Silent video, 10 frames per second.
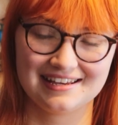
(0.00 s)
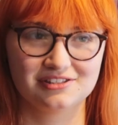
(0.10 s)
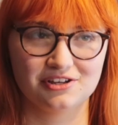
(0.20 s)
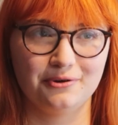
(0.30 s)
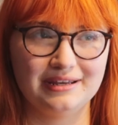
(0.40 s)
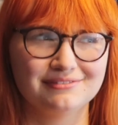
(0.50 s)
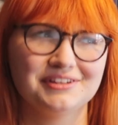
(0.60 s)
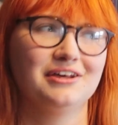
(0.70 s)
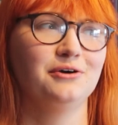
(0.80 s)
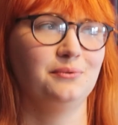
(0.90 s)
So
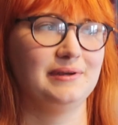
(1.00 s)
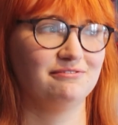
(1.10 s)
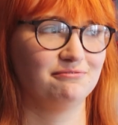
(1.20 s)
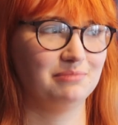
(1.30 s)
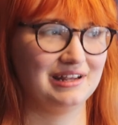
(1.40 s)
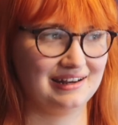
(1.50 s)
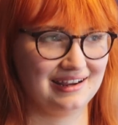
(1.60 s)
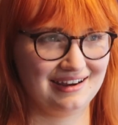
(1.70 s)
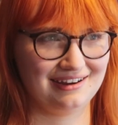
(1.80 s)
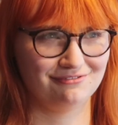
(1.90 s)
even though we've been
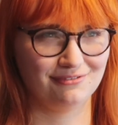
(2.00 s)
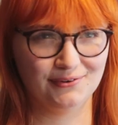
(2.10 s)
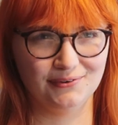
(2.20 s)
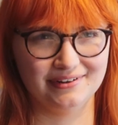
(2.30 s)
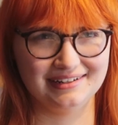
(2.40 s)
here for